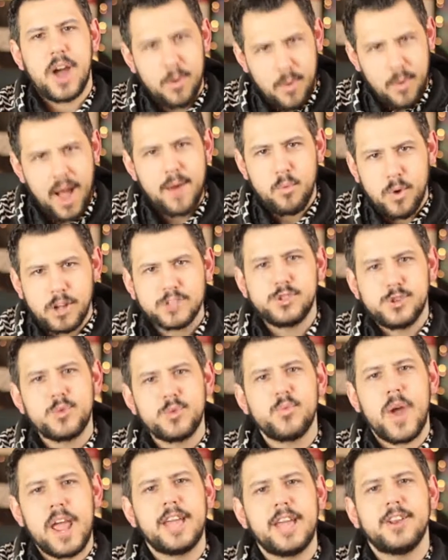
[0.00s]
I want you
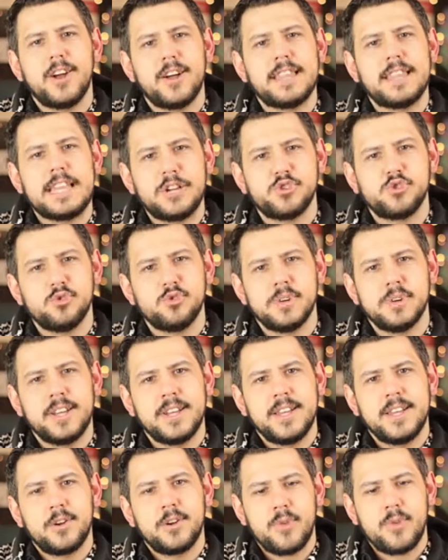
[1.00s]
to weigh in on the issue,
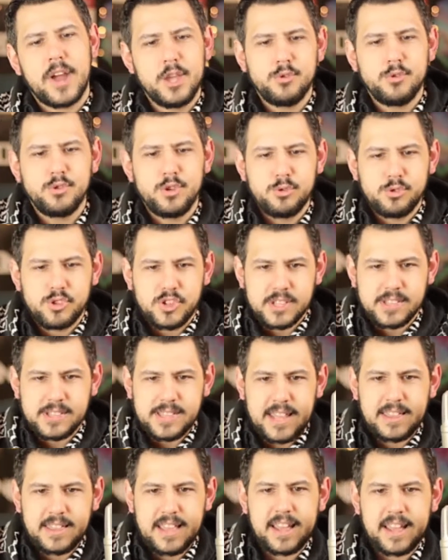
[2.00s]
right? You just
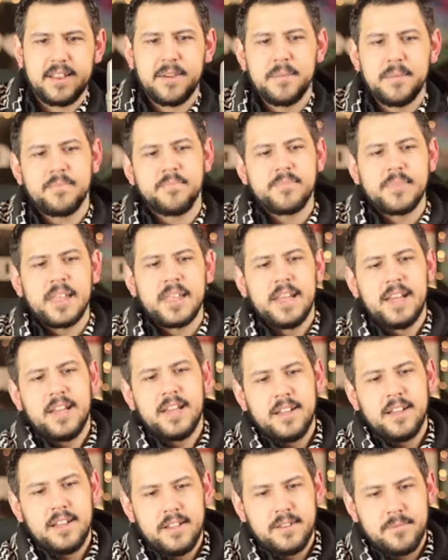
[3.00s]
said that
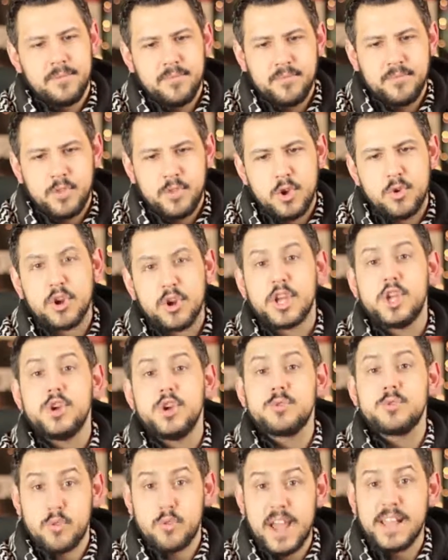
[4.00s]
you're a
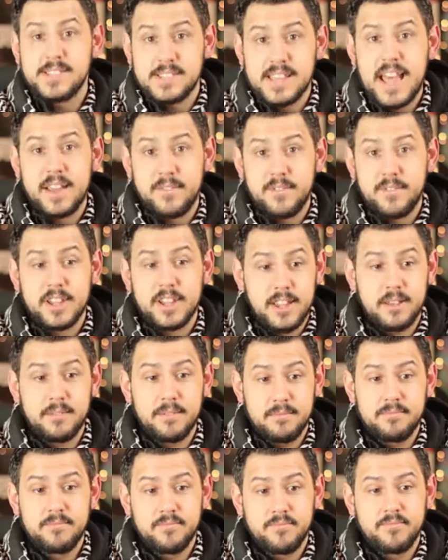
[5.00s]
human rights advocate